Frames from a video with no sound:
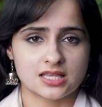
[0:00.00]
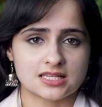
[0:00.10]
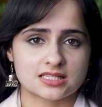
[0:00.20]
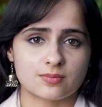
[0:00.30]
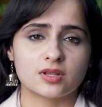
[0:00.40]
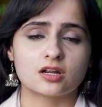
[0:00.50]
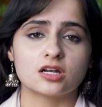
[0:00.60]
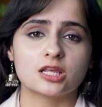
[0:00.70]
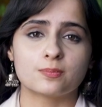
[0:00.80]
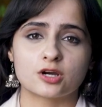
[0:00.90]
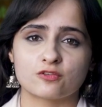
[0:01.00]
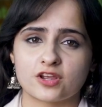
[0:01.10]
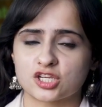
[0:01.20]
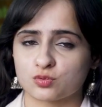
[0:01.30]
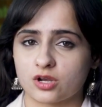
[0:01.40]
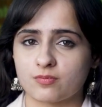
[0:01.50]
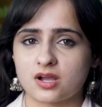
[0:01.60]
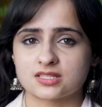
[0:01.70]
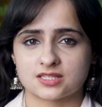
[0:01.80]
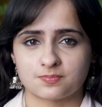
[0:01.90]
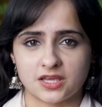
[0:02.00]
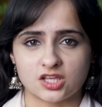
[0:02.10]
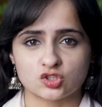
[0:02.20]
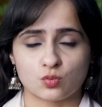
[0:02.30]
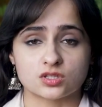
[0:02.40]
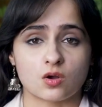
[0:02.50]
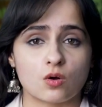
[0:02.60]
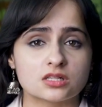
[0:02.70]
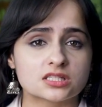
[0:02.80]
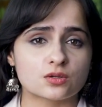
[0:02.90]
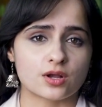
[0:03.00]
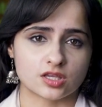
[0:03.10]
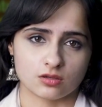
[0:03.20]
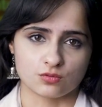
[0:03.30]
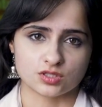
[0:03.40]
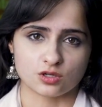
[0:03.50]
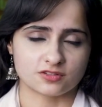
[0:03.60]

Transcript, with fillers: Similarly, Parvesh Verma's speech was also accused